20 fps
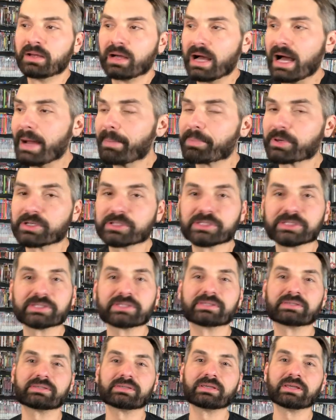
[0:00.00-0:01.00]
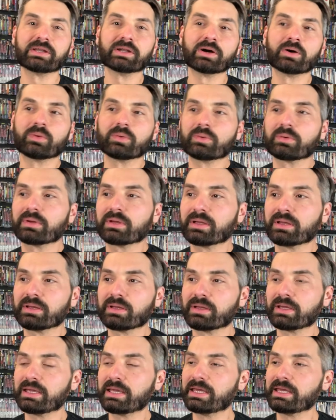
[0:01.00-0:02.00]
Hopper just, you know,
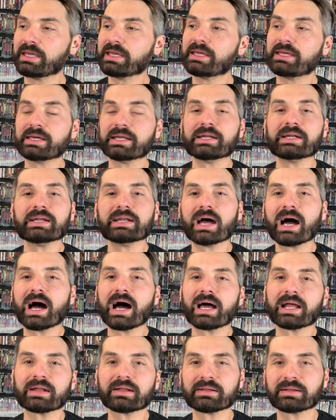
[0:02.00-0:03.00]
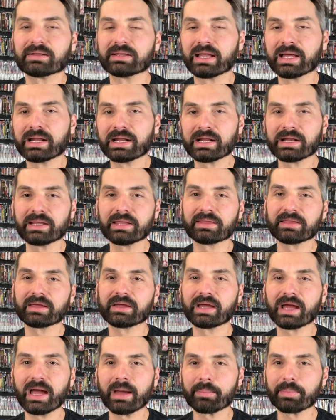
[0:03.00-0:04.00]
he cannot let
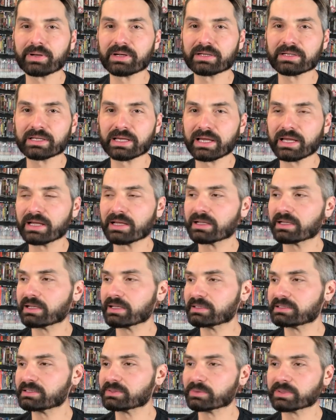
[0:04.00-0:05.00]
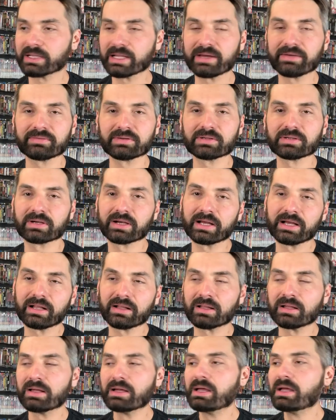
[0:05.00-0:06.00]
anything happen to El, uh, to 11 or
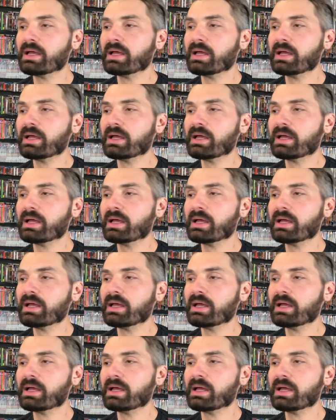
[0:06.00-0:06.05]
El.